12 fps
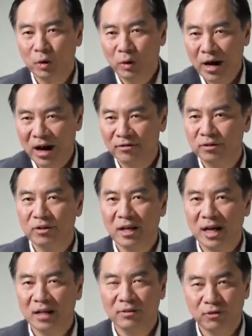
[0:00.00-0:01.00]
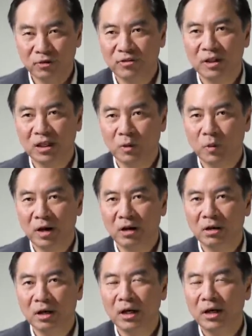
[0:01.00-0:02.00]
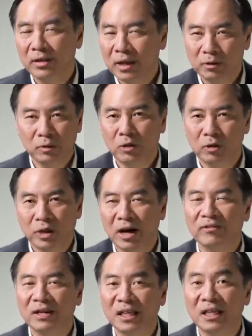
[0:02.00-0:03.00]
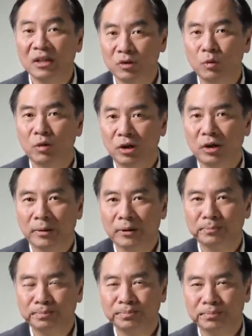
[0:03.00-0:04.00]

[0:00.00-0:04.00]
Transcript: So after that, if you're feeling well, then you don't have anything to worry about.